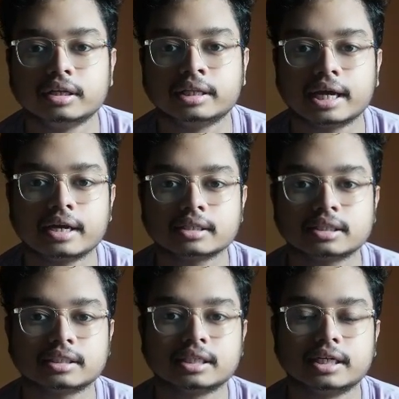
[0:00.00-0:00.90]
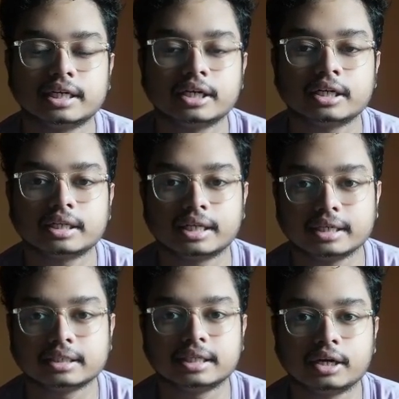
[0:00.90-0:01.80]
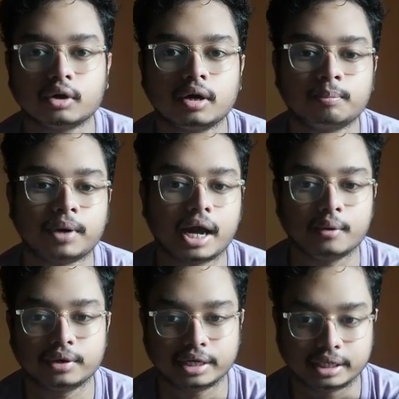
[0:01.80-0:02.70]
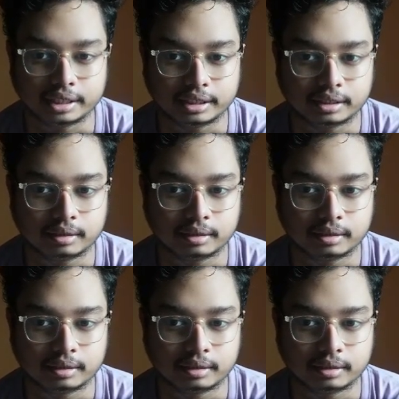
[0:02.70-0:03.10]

there is a certain things that called priority